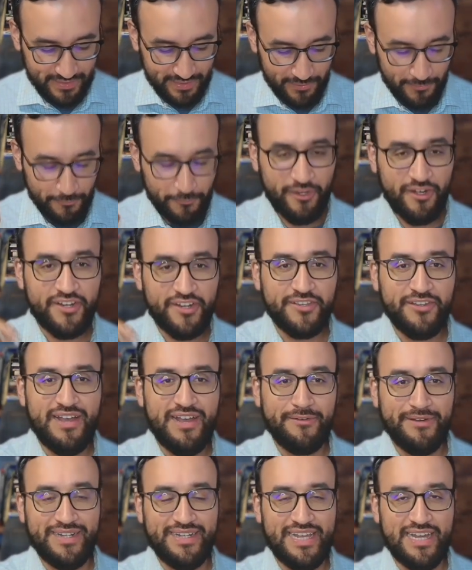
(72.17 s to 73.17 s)
Where are you
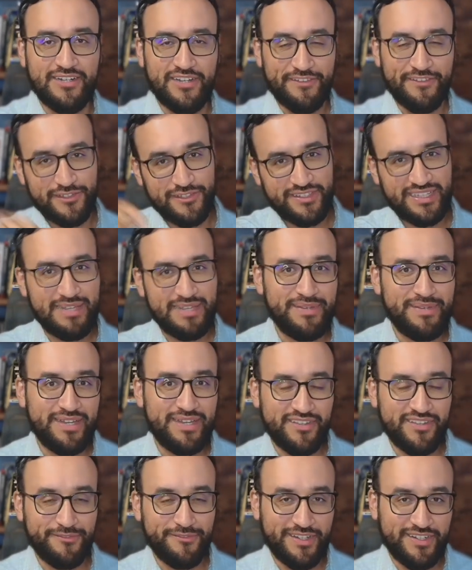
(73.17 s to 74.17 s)
at right now? If you looked at my
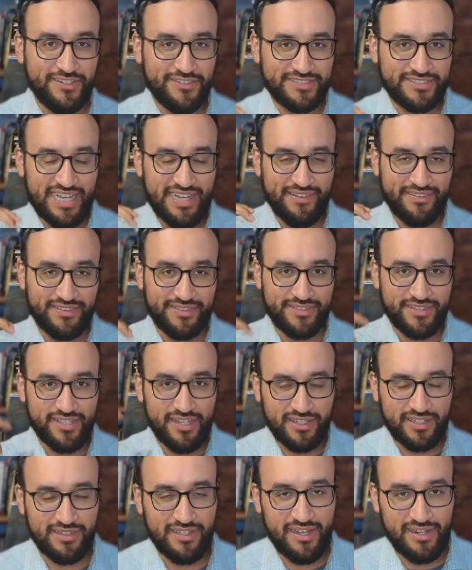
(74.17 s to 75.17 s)
other videos, I
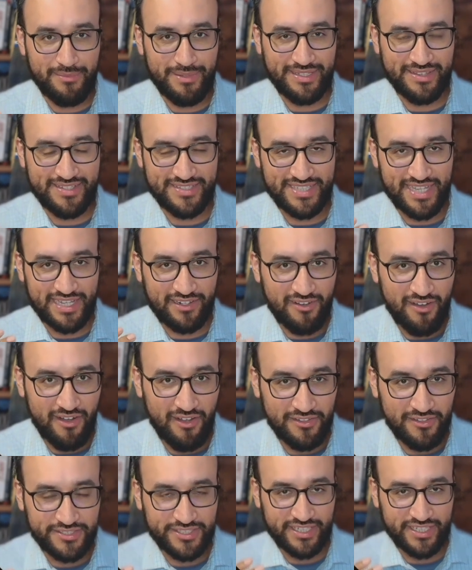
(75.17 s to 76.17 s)
talk a lot about the
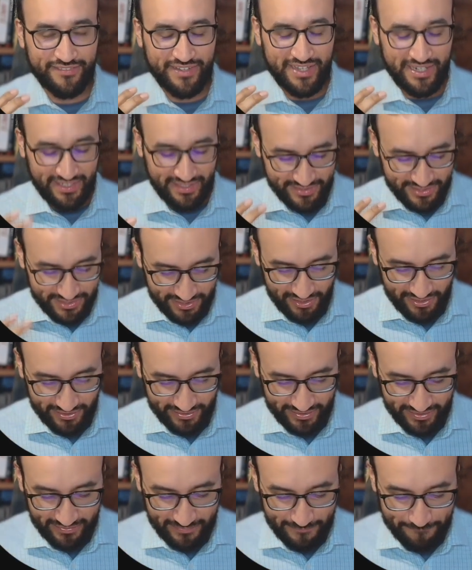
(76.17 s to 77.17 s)
psychology of getting
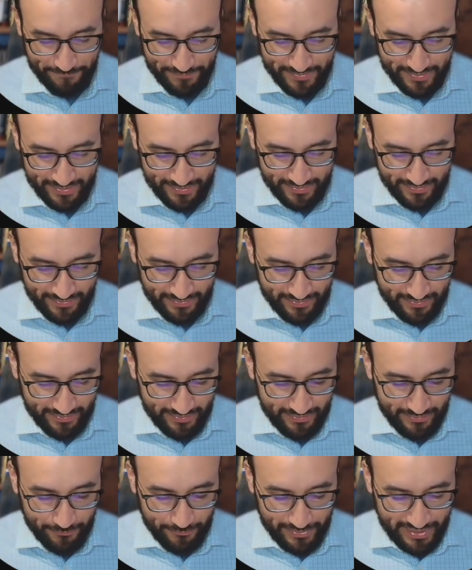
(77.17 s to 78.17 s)
started.
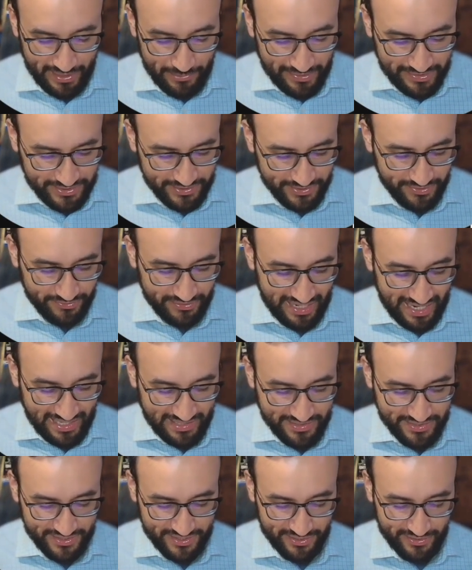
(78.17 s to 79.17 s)
What I want you to
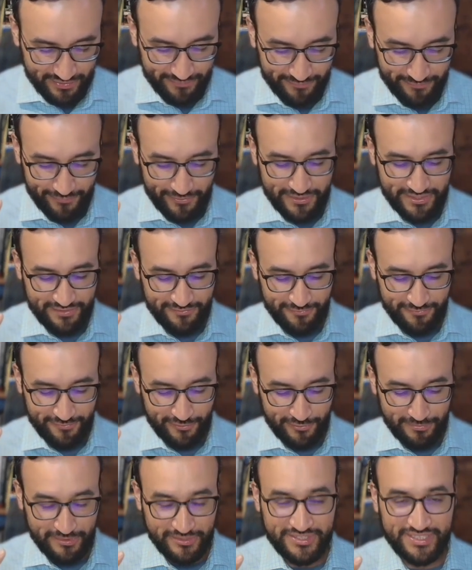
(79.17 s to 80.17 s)
answer first and
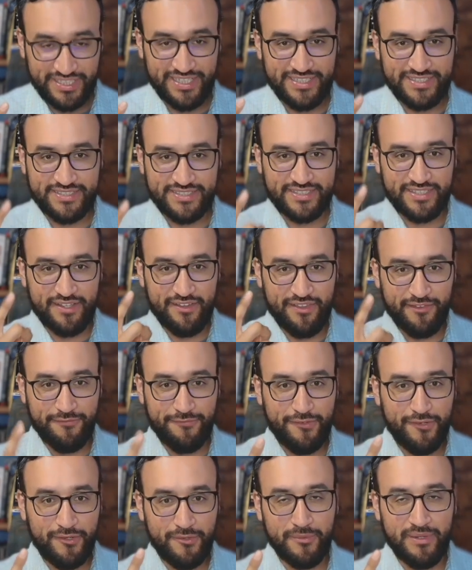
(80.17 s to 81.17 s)
foremost is the
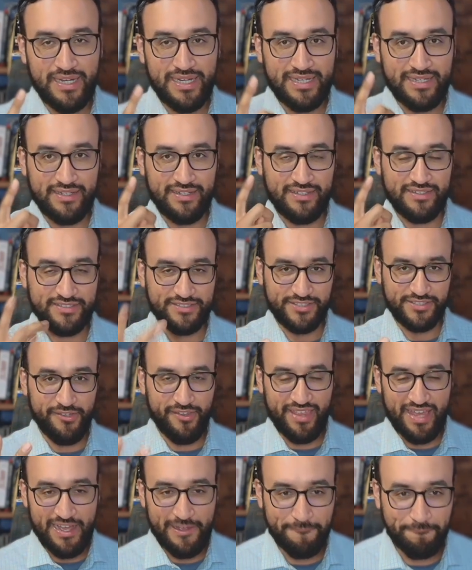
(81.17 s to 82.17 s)
for what, so
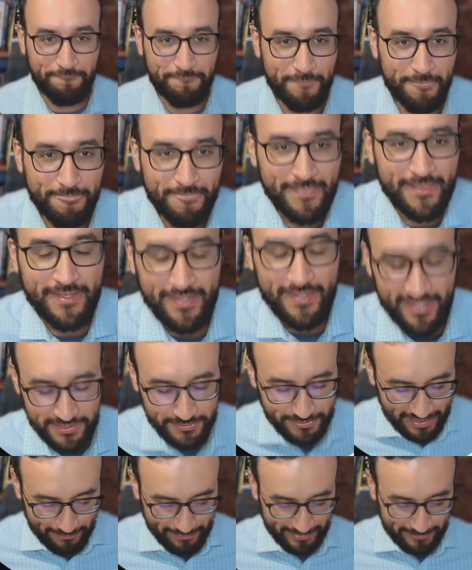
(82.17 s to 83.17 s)
that. Here's
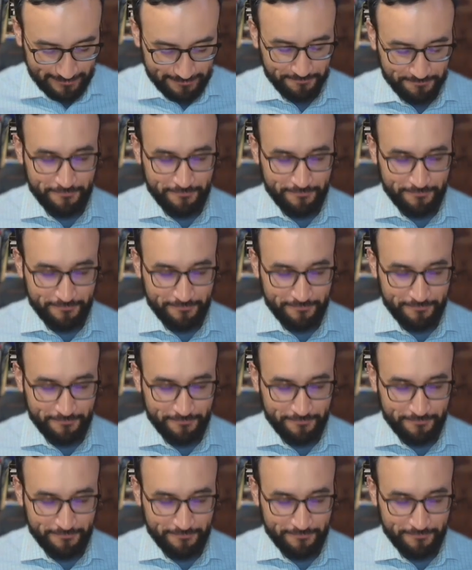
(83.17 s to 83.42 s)
what I mean.